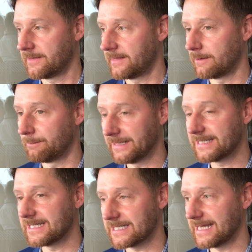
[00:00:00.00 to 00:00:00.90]
Their
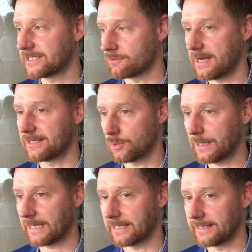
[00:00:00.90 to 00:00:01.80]
ability to iterate
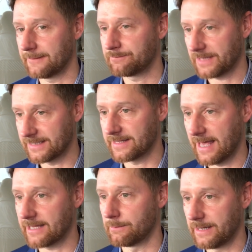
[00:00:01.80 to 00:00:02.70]
quickly is
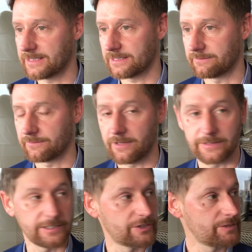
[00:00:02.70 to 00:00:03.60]
their competitive
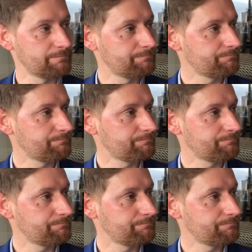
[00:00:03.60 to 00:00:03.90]
advantage.